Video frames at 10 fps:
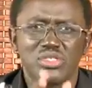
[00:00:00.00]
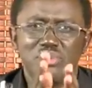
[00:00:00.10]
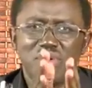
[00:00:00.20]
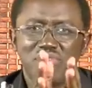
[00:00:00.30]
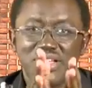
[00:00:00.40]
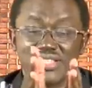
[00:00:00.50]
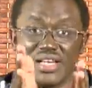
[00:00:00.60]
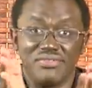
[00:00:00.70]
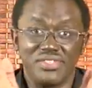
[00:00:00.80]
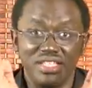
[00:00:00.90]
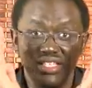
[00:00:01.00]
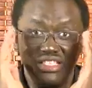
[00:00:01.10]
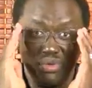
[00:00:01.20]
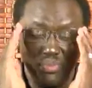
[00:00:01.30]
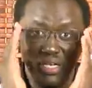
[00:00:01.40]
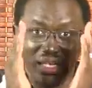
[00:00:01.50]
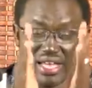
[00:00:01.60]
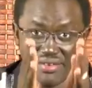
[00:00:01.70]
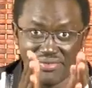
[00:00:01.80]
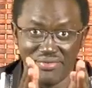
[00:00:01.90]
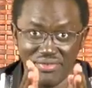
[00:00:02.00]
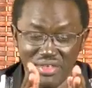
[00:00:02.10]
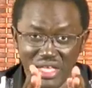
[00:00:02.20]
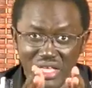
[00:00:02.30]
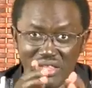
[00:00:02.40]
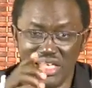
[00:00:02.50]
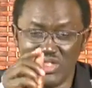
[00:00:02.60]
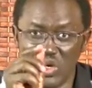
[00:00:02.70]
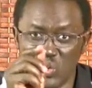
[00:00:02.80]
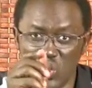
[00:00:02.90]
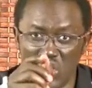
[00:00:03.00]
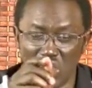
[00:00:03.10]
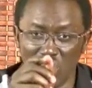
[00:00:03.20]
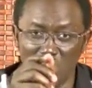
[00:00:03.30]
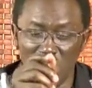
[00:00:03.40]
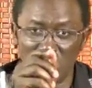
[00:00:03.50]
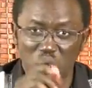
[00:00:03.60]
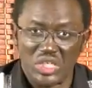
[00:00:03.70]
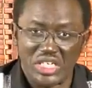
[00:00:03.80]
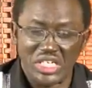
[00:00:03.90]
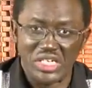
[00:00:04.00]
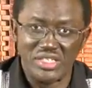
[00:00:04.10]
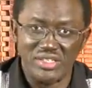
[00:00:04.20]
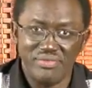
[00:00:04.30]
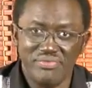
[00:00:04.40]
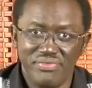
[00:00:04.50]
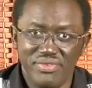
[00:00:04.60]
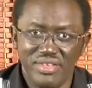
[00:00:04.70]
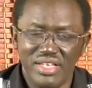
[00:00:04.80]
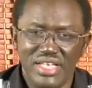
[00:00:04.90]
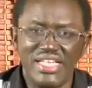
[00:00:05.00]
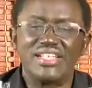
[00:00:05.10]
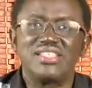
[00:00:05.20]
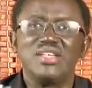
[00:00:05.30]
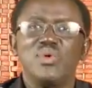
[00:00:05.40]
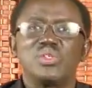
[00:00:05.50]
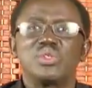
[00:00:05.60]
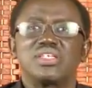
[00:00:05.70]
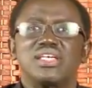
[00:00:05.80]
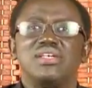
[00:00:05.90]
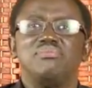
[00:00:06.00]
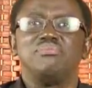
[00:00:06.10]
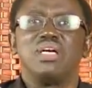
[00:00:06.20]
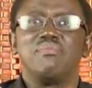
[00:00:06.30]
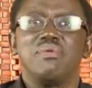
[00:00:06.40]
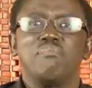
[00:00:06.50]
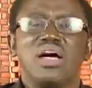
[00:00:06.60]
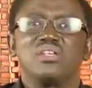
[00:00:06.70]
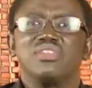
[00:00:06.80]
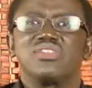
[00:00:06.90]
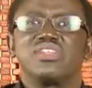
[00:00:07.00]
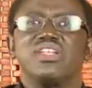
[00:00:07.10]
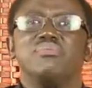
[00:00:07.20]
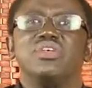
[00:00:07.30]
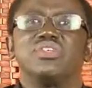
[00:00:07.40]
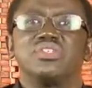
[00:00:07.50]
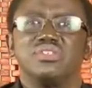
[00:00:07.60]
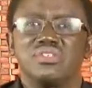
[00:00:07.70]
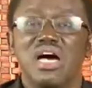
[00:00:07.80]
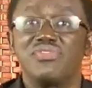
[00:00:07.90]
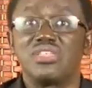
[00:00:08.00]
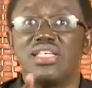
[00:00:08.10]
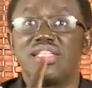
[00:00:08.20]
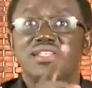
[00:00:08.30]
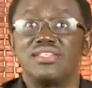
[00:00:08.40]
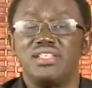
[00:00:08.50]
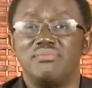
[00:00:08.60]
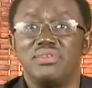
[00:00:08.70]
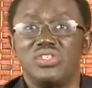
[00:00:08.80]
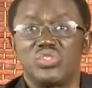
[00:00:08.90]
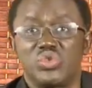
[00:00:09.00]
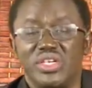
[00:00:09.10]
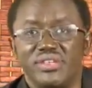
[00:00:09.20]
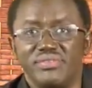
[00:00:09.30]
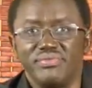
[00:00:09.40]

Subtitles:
some of us have seen these people in life. They don't want to work hard, yet they want to come and be part of the celebrations. I've seen it in the ministry.